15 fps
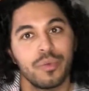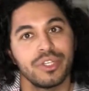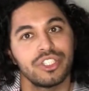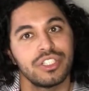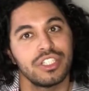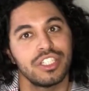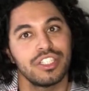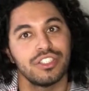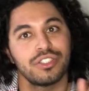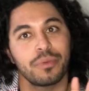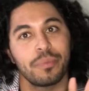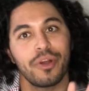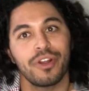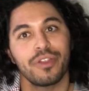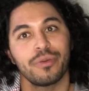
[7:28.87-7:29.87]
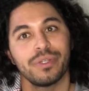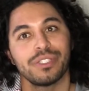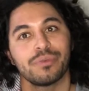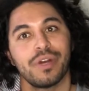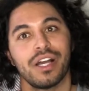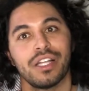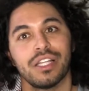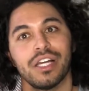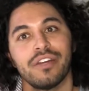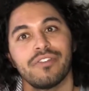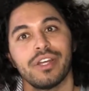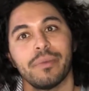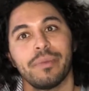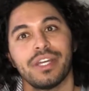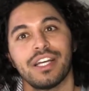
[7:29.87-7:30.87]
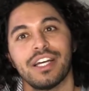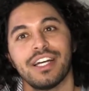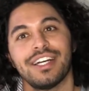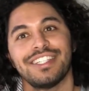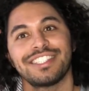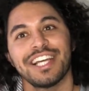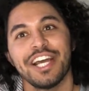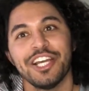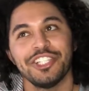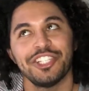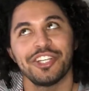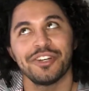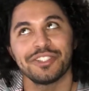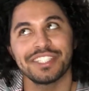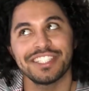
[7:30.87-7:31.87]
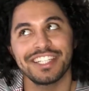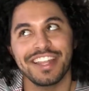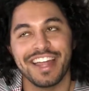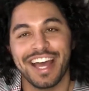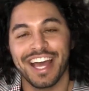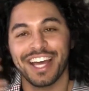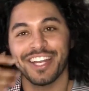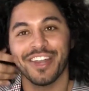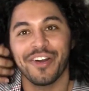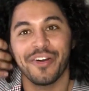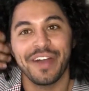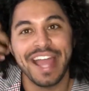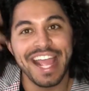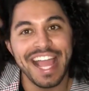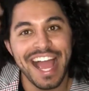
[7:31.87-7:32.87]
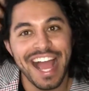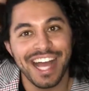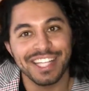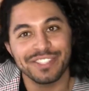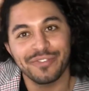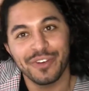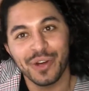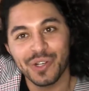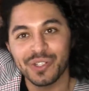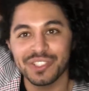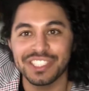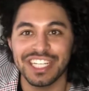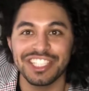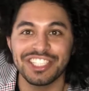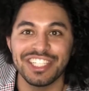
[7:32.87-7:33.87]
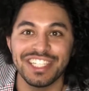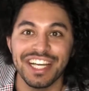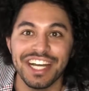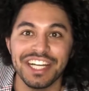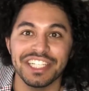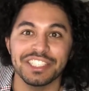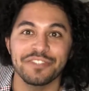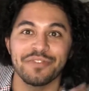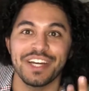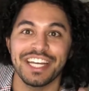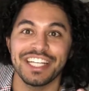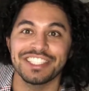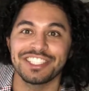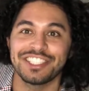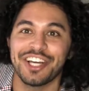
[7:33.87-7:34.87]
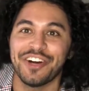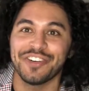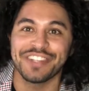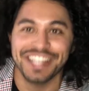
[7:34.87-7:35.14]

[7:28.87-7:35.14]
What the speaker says: which is part of the reason why I love it, because she goes into that annoying ass vocals that she does, but it's so